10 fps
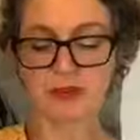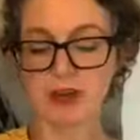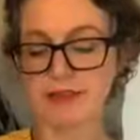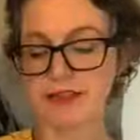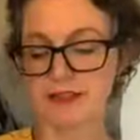were
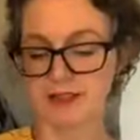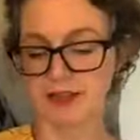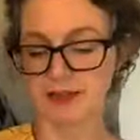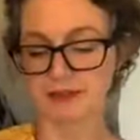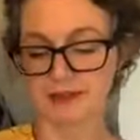going
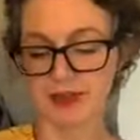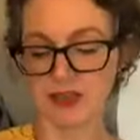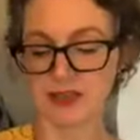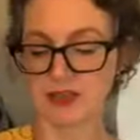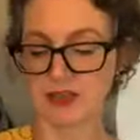to
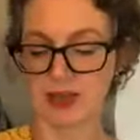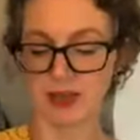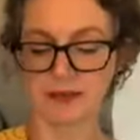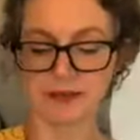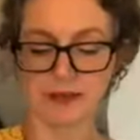at
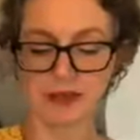lunchtime.